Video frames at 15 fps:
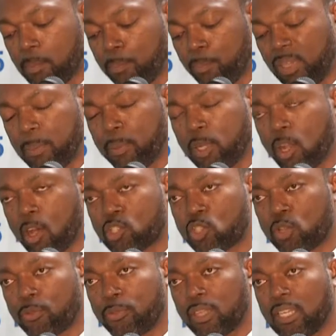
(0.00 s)
people
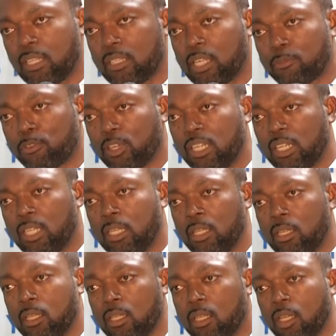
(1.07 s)
also think differently
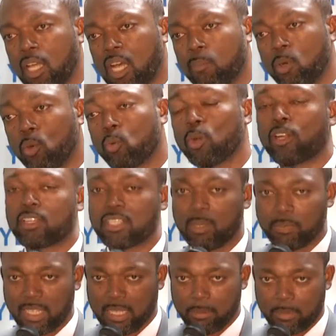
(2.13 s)
about work
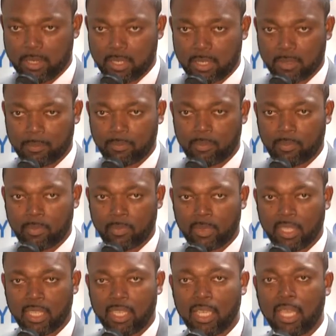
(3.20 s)
sometimes.
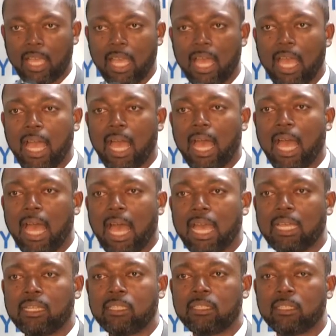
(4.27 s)

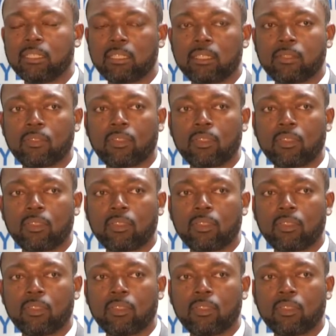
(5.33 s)
And